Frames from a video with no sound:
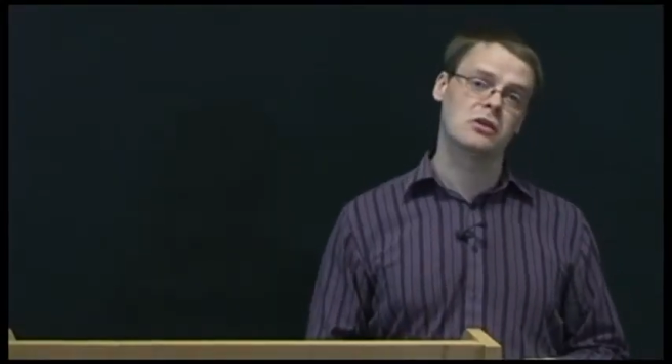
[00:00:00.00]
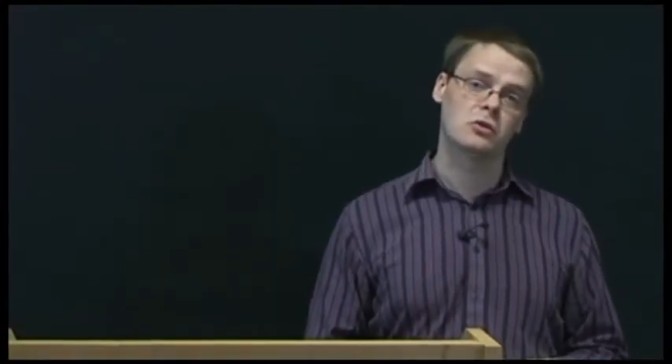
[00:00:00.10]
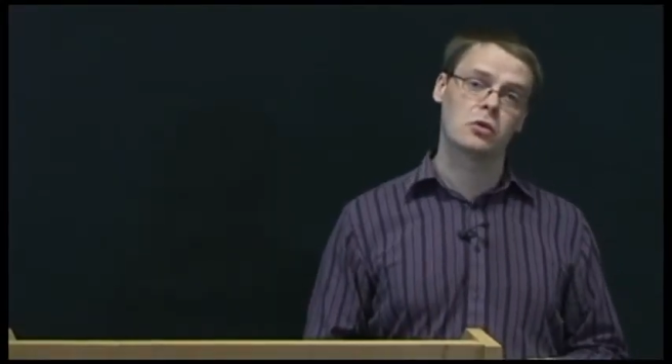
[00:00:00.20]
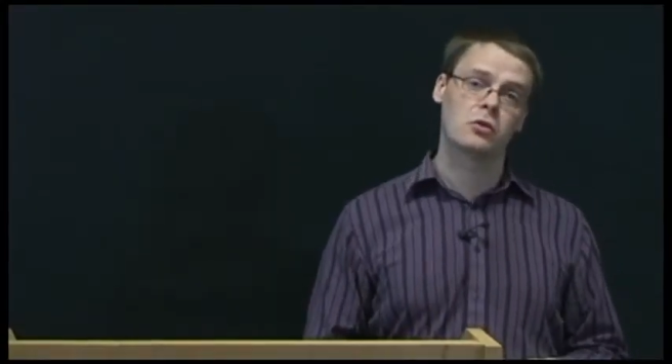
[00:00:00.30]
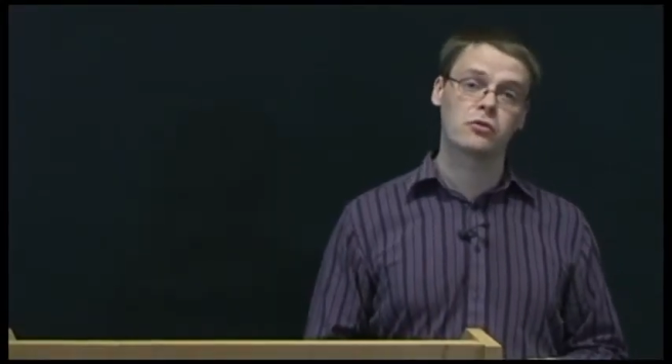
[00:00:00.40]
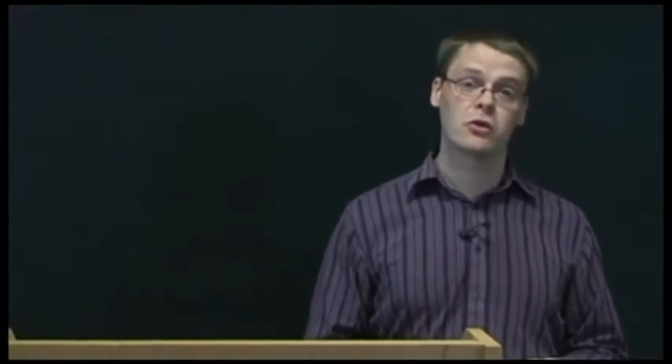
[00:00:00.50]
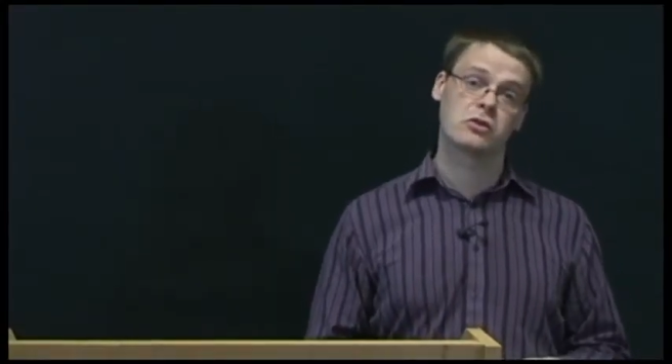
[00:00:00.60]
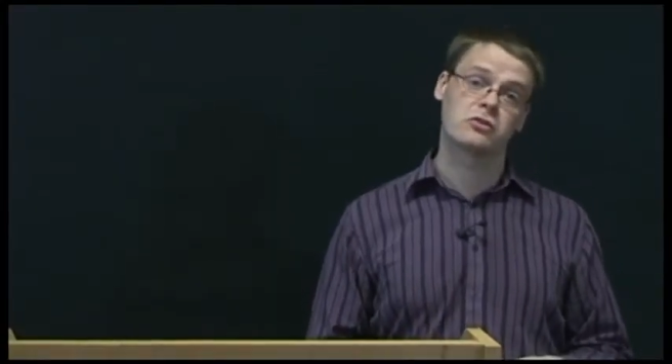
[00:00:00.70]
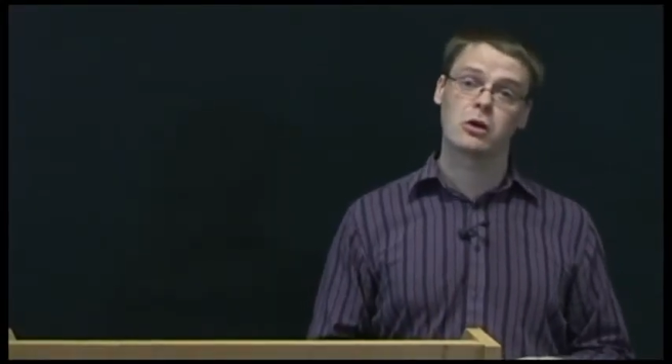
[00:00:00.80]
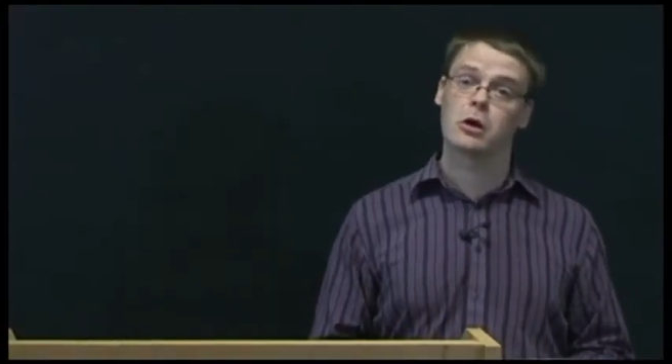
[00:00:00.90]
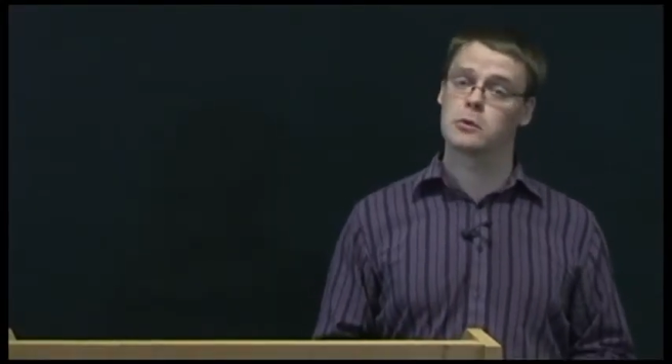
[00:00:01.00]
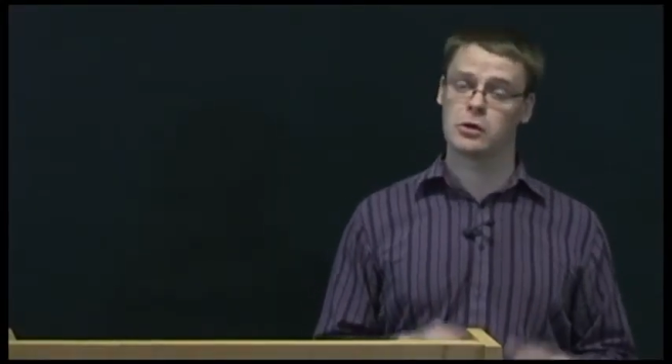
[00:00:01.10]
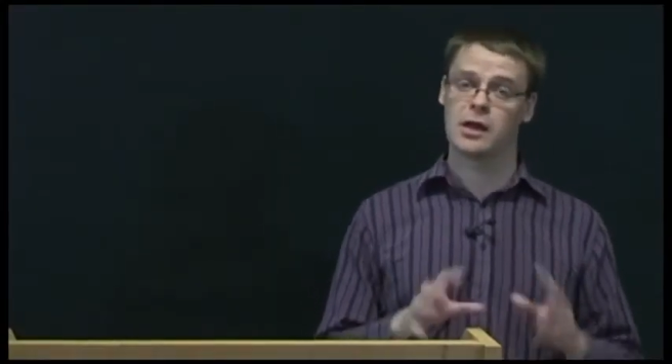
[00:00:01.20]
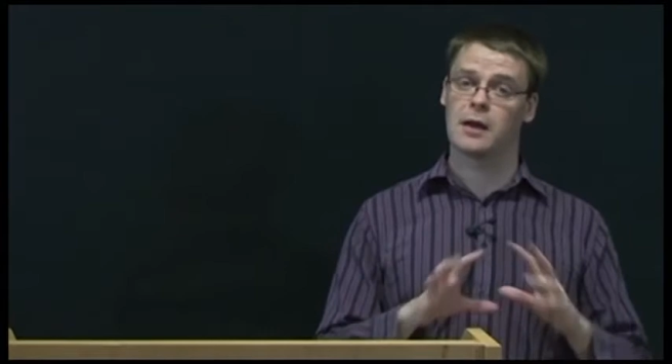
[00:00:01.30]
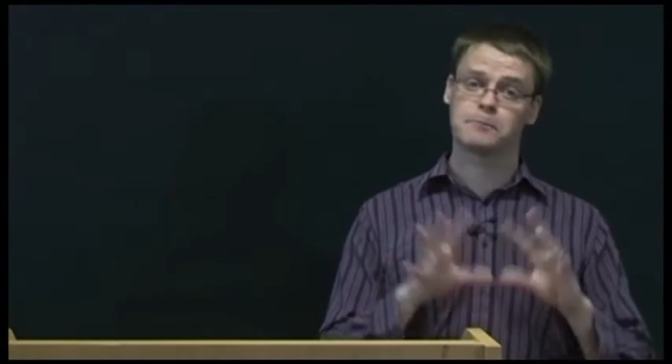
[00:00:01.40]
In your first term, you
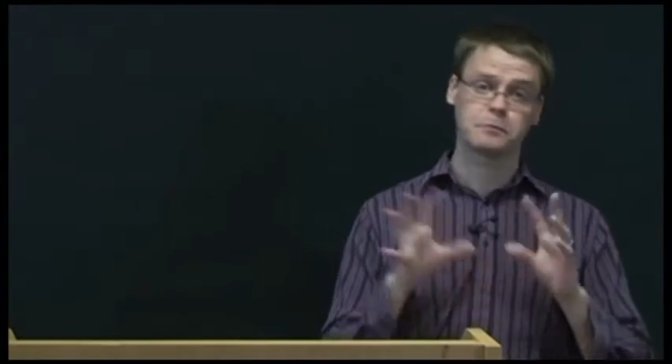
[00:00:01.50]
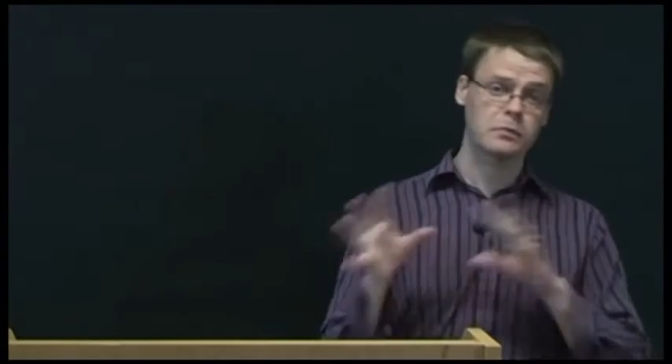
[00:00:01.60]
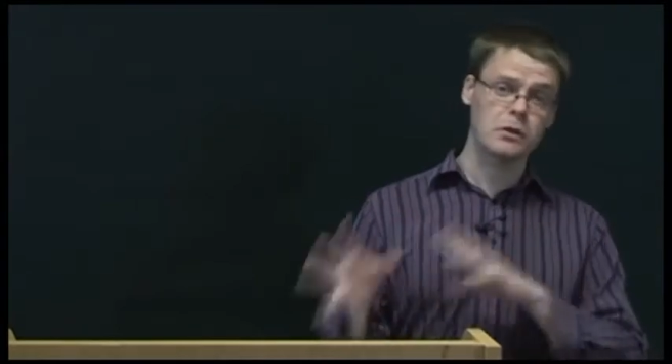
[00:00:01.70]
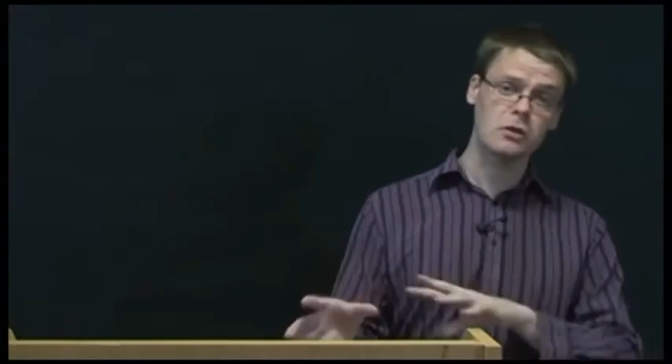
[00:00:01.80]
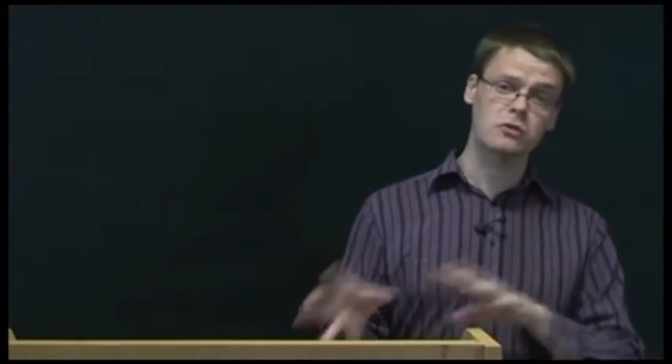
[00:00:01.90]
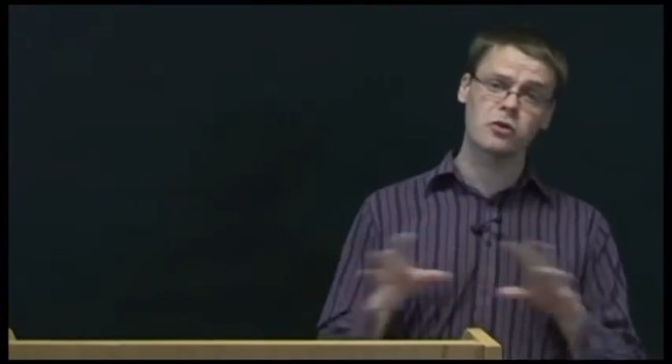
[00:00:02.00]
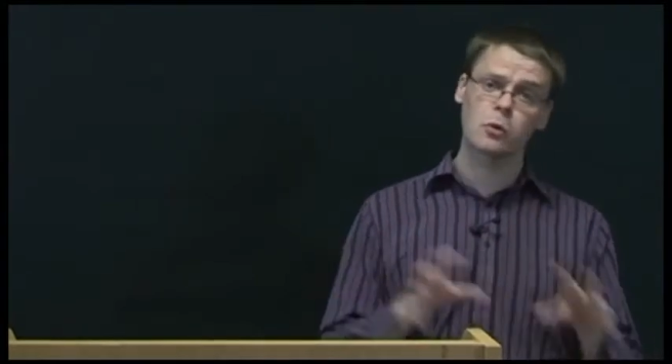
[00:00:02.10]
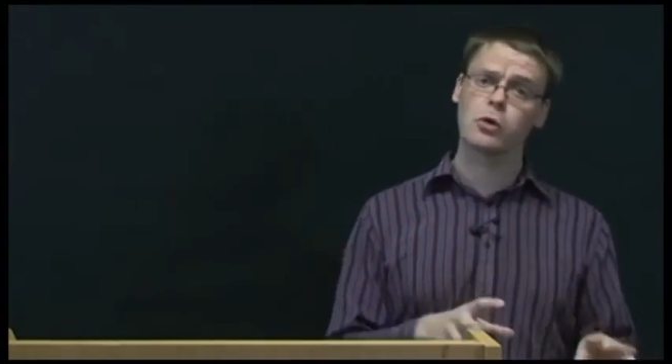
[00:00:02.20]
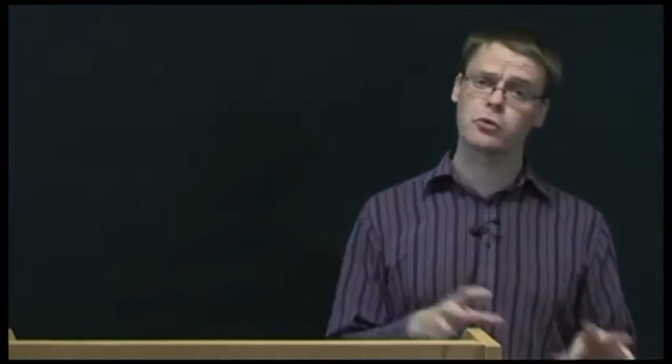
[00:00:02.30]
could get 2